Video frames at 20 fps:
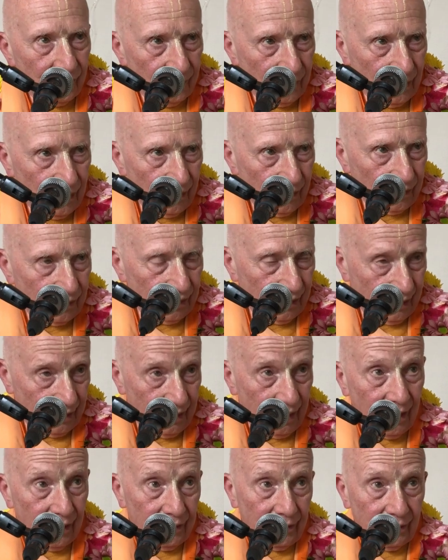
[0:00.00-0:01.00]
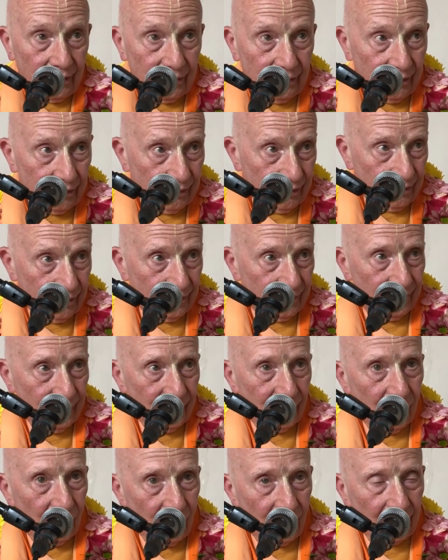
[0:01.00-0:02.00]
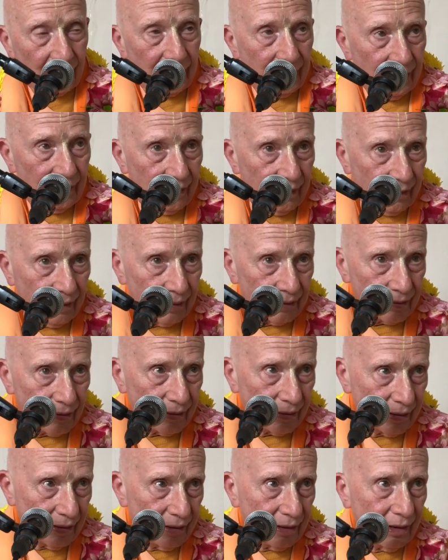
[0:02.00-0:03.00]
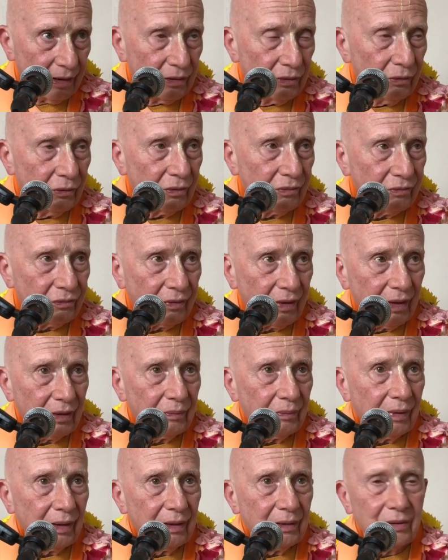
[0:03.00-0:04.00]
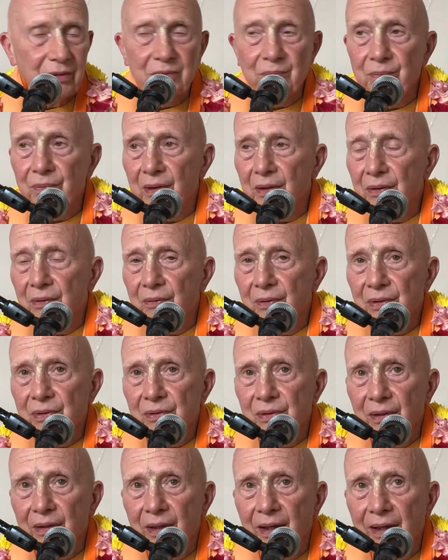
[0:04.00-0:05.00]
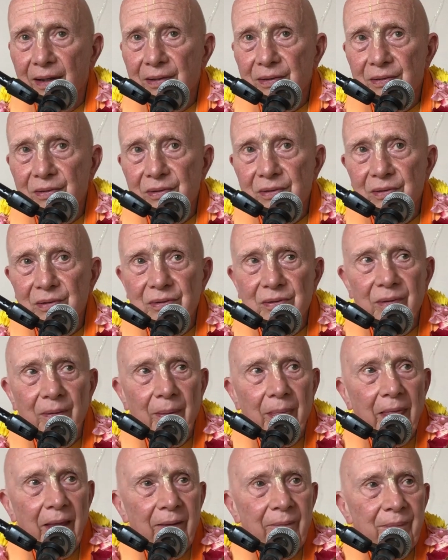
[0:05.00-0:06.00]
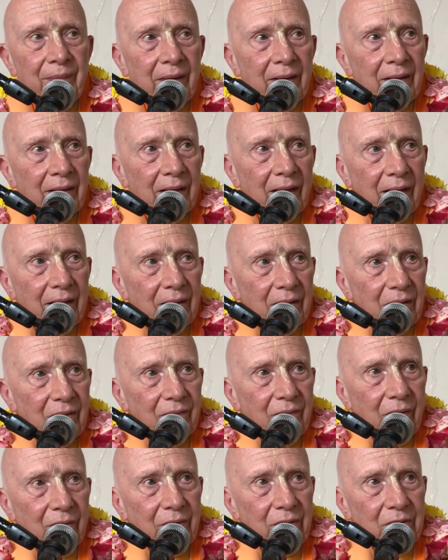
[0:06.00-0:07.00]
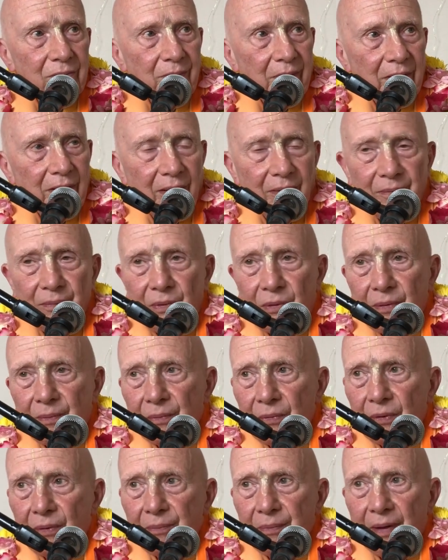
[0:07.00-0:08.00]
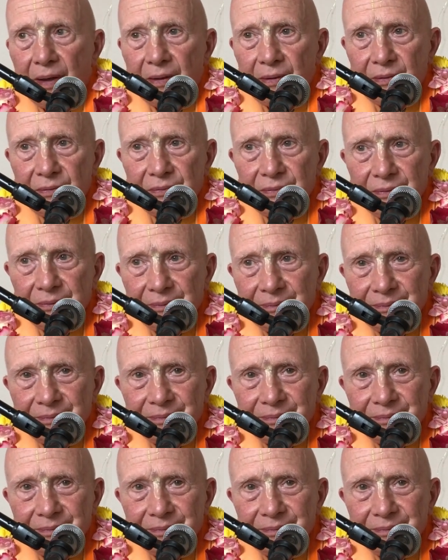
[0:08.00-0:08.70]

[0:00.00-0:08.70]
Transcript: you know, together, working in, in a unified way to spread Krishna consciousness, and the devotees become more and more powerful.